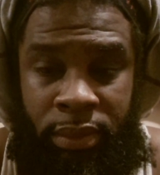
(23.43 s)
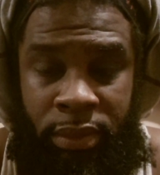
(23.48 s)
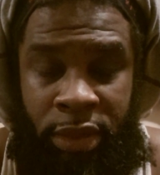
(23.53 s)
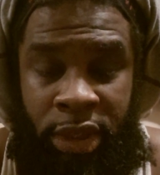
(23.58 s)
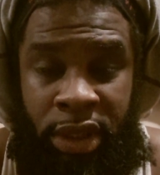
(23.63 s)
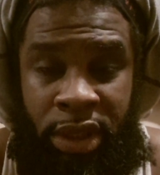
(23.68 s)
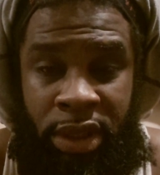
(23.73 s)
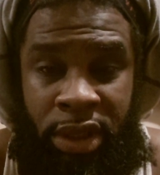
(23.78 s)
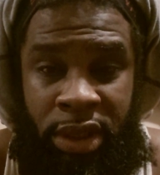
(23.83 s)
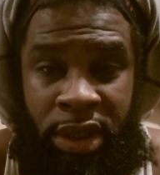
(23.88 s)

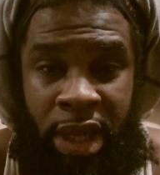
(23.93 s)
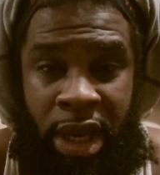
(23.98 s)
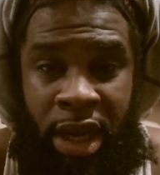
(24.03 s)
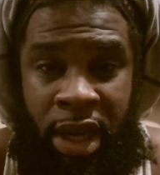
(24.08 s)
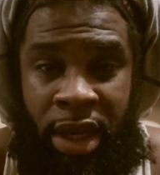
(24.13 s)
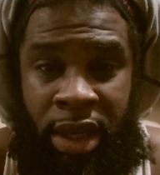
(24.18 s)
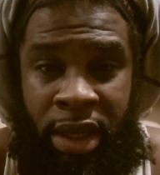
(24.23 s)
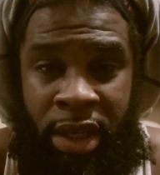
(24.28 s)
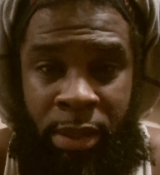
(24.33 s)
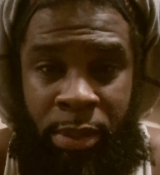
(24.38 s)
This is
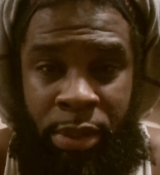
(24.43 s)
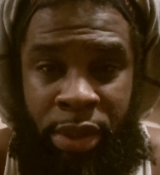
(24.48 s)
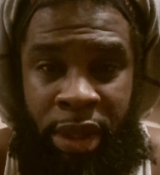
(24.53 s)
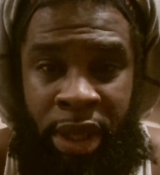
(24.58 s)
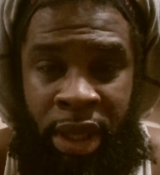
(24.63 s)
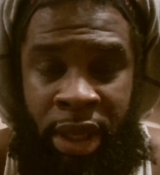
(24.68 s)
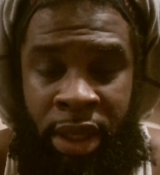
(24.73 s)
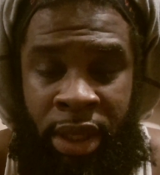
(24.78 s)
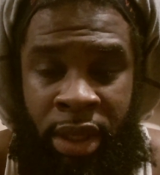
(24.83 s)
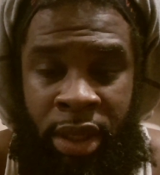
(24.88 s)
how a
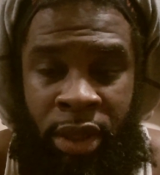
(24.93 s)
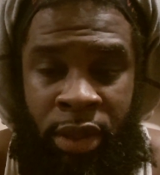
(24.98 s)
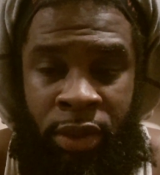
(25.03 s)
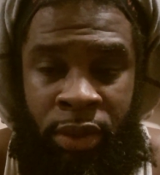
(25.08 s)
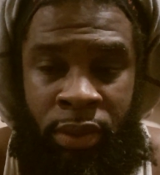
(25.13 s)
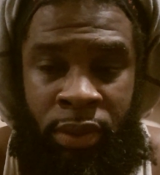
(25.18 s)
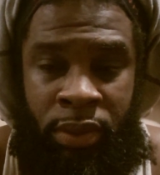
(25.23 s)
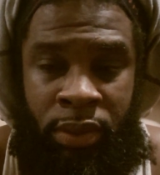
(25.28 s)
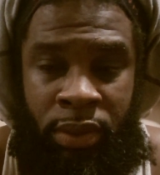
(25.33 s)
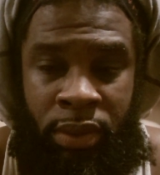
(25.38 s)
complaint go.
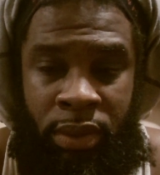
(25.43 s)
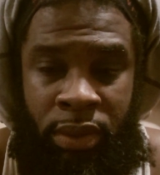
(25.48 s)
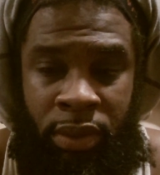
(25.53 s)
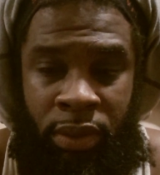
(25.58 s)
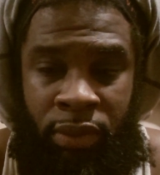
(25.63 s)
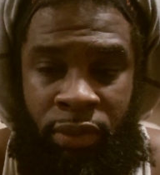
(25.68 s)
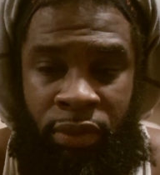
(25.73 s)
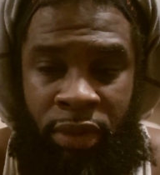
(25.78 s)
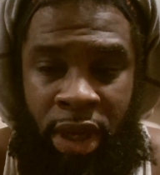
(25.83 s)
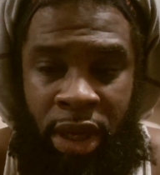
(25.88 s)
You
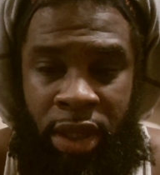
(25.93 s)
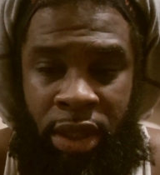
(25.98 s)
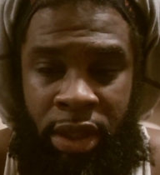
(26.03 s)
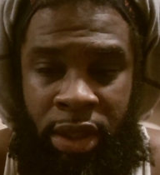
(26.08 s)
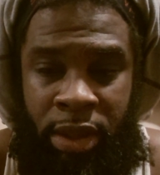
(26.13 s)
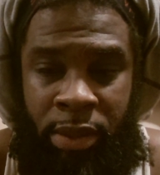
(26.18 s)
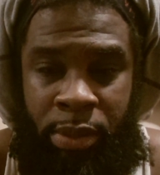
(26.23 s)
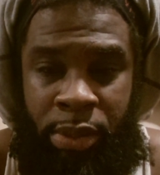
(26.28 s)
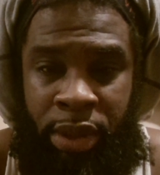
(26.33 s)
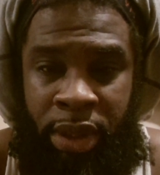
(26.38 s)
file a
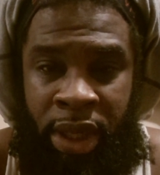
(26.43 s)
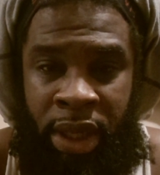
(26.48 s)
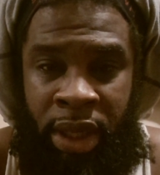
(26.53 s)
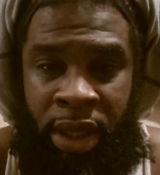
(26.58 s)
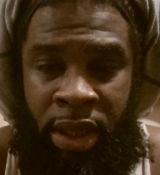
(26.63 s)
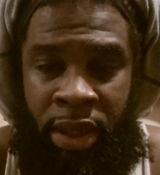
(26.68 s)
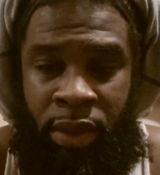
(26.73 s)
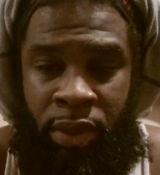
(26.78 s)
complaint and